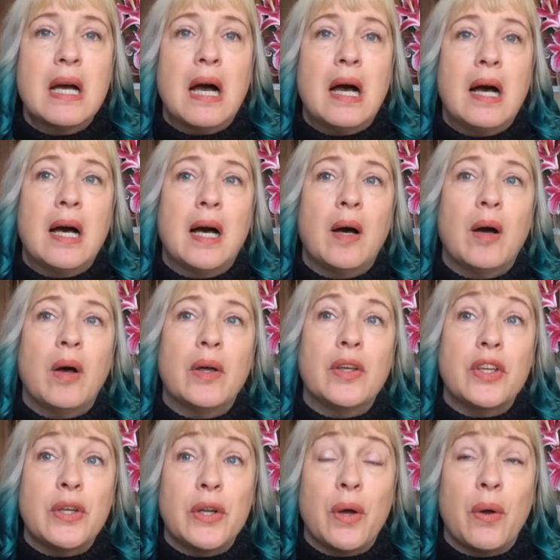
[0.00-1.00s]

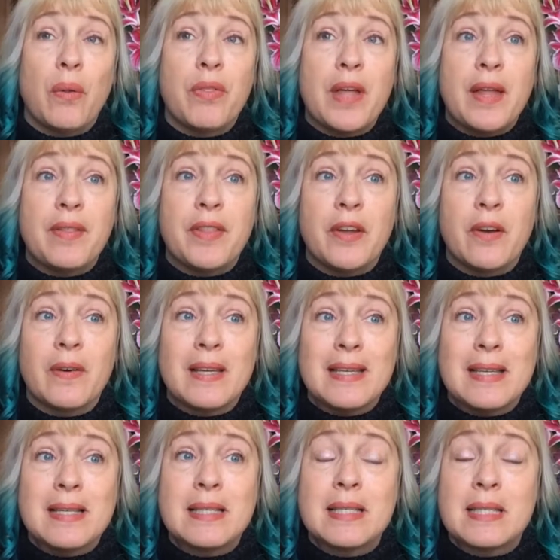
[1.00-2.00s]
that there
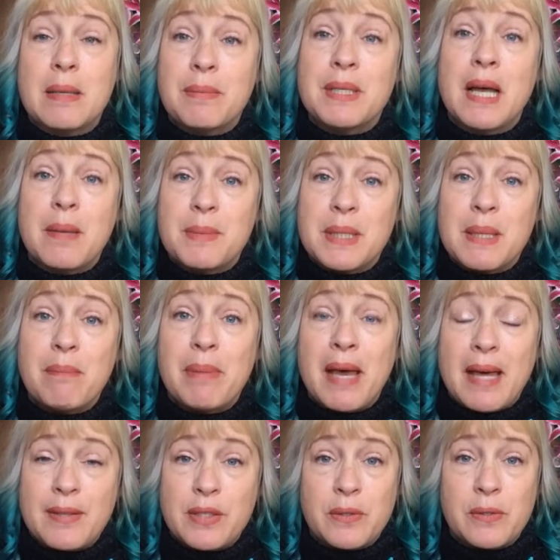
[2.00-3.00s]
is sometimes
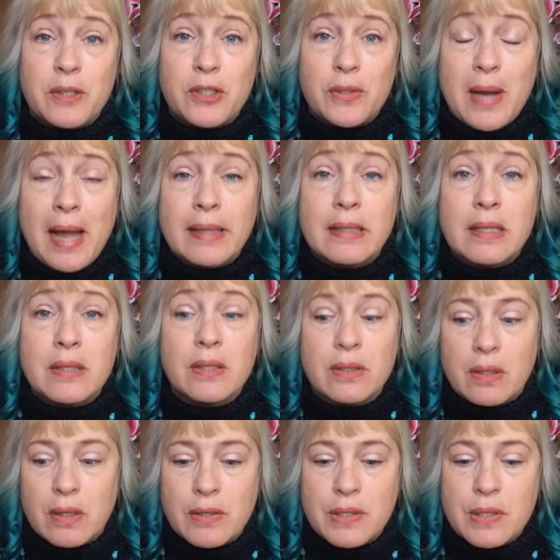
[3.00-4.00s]
empaths are attracted to
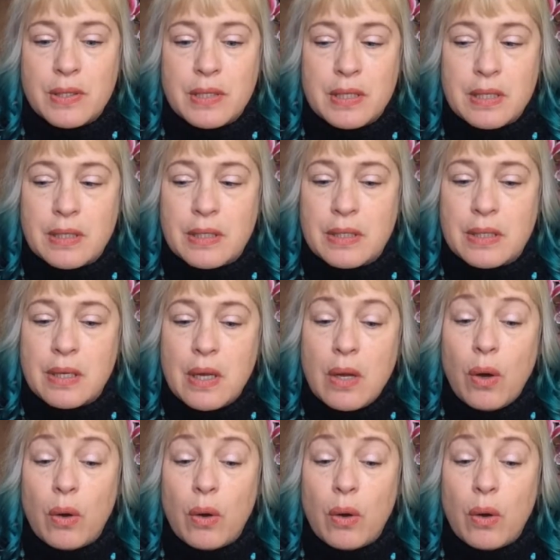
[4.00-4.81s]
narcissists